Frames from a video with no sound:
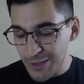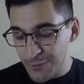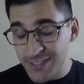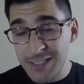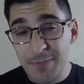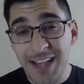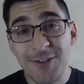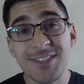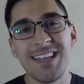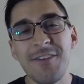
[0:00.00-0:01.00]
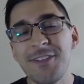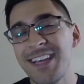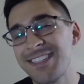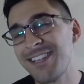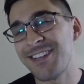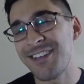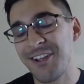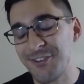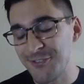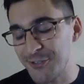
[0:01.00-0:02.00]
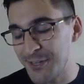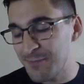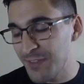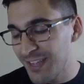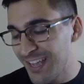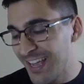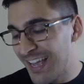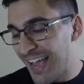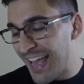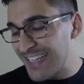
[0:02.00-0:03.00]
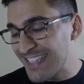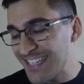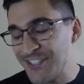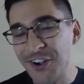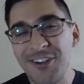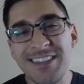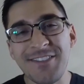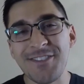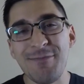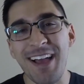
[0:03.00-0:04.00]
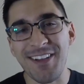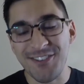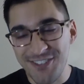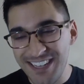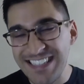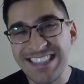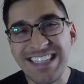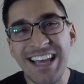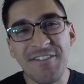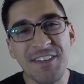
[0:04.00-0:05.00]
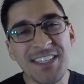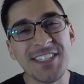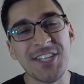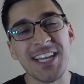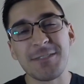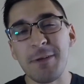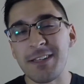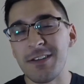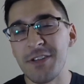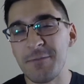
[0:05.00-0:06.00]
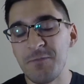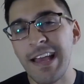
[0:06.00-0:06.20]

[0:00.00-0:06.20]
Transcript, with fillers: Well, this tobacco definitely has a lot of character to it and it's that dark leaf tobacco, so I can see that vintage aspect of it.